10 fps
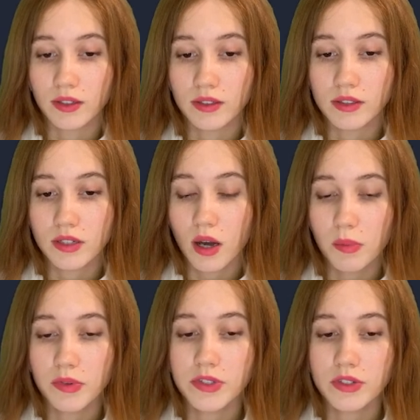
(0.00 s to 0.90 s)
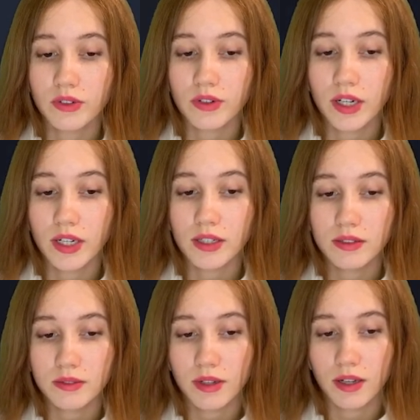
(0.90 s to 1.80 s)
at the top of the
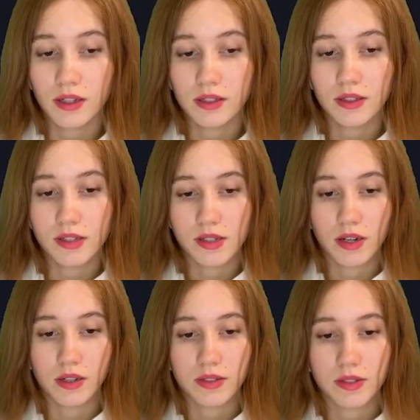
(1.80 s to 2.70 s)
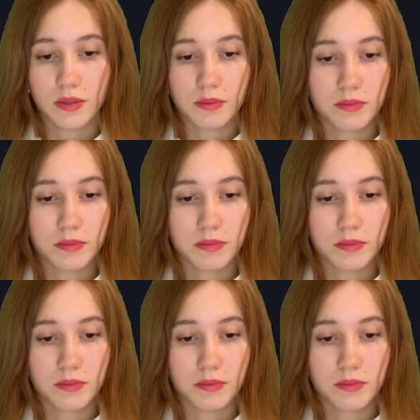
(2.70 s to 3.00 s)
screen, and the settings.